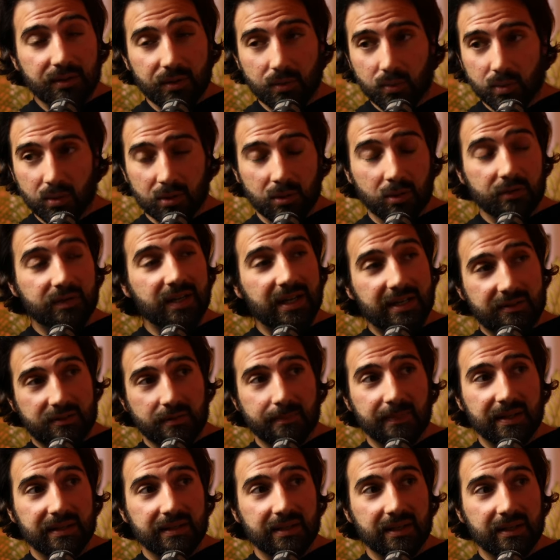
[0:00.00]
the world, take
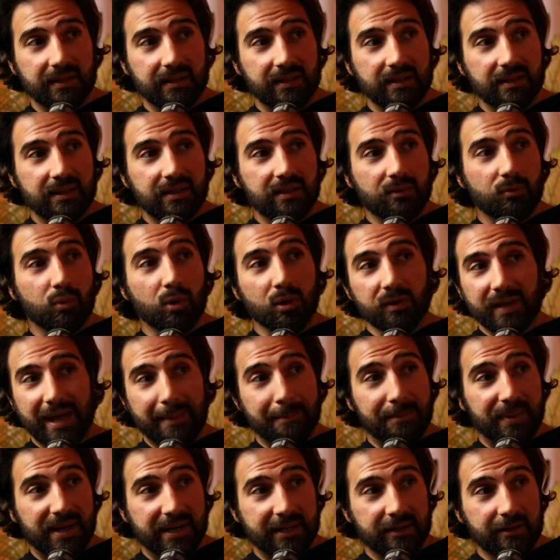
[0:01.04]
dominion, world
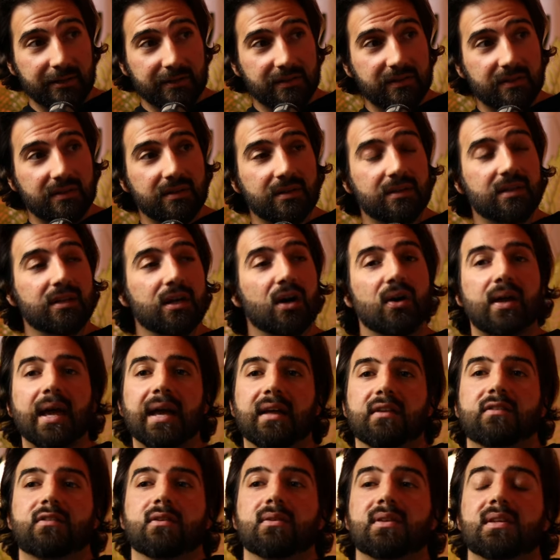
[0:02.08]
empires,
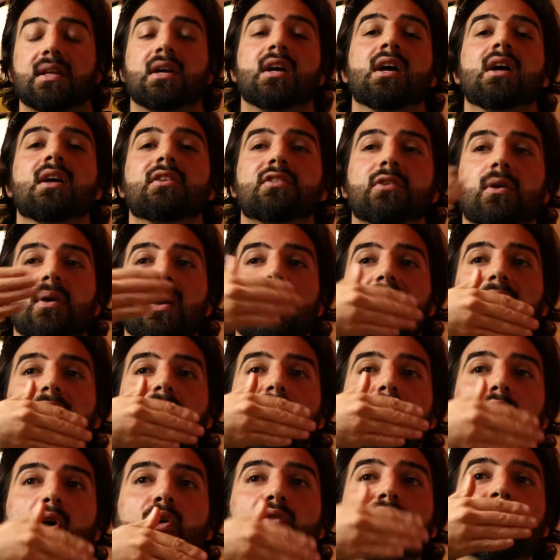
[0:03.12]
Okay, so so
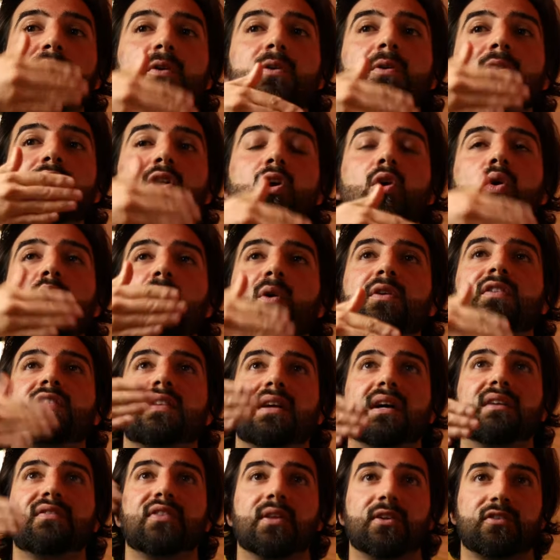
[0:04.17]
over the course
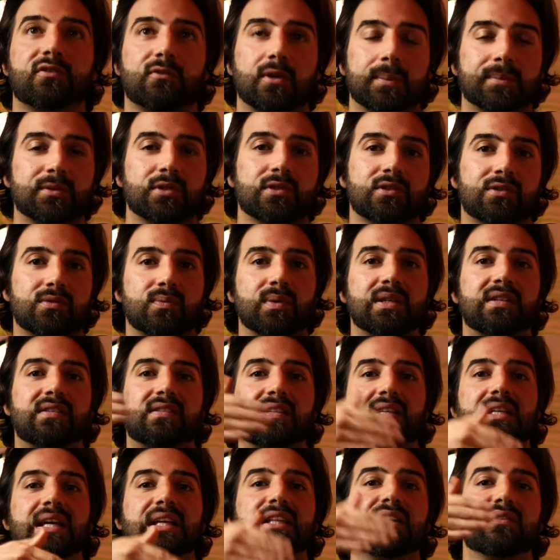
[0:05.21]
of the scriptures, we
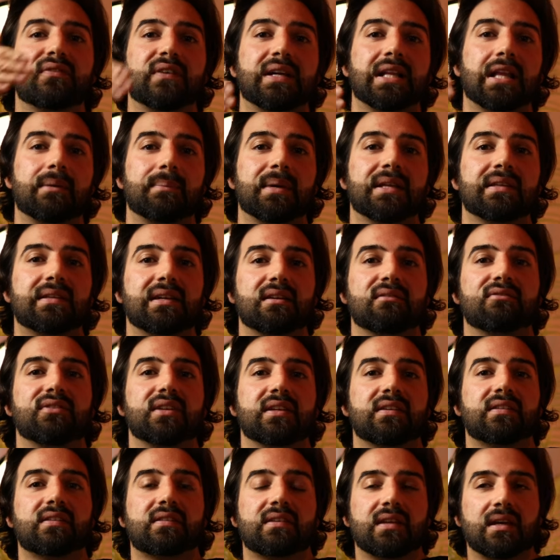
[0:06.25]
see a development of
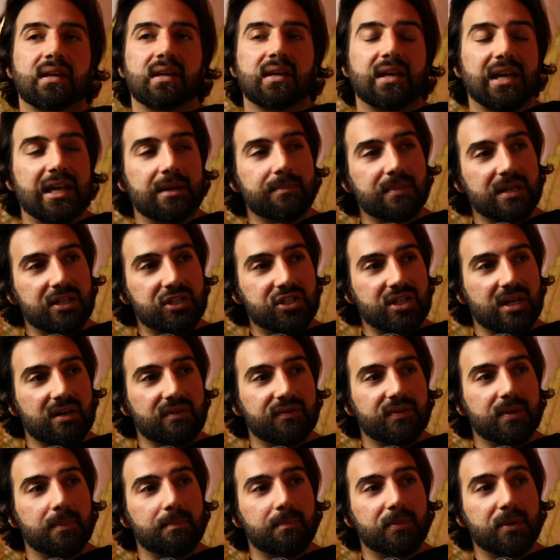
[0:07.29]
this image
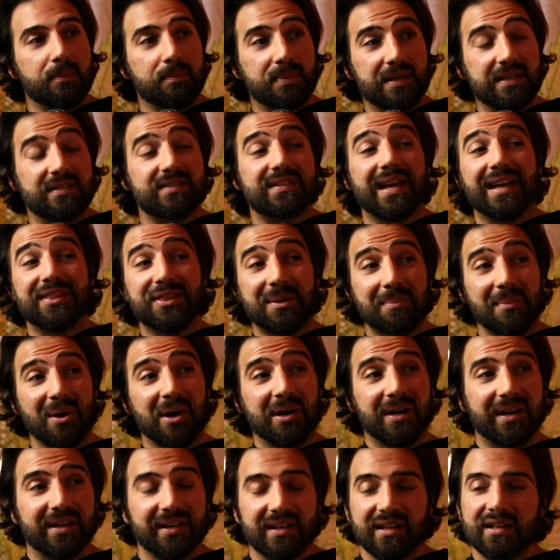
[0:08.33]
of the, the beast and the
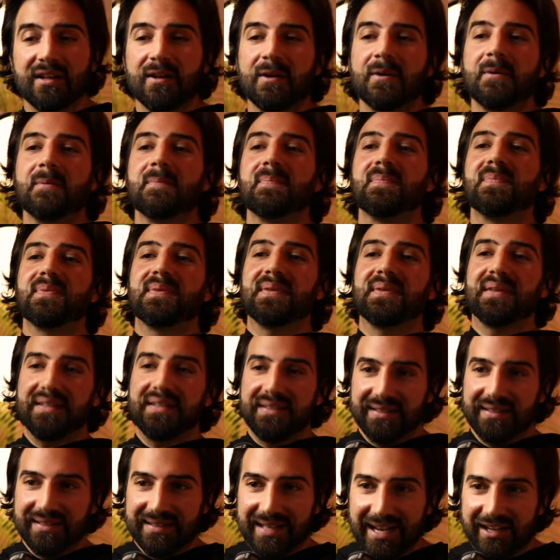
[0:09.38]
mark.
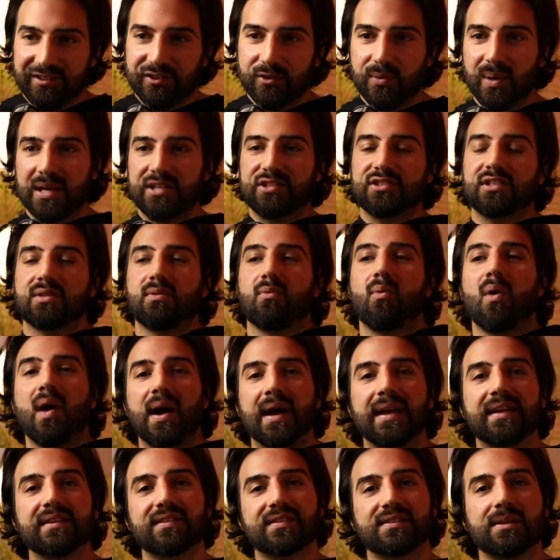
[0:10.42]
Next question
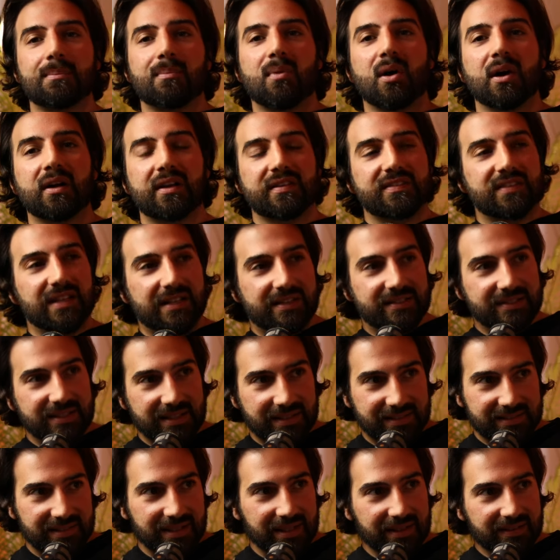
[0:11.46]
Why is the mark
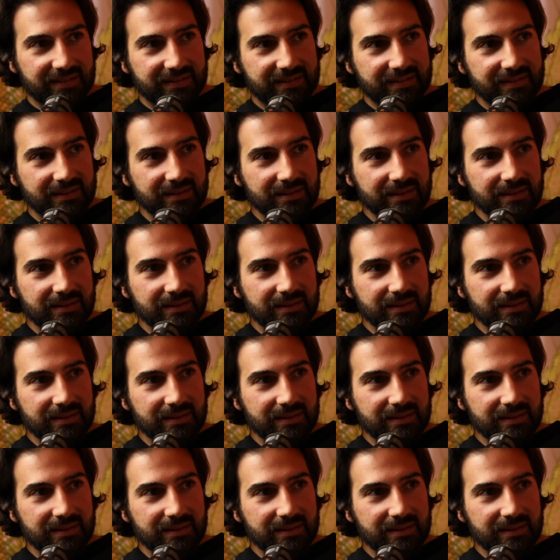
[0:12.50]
666?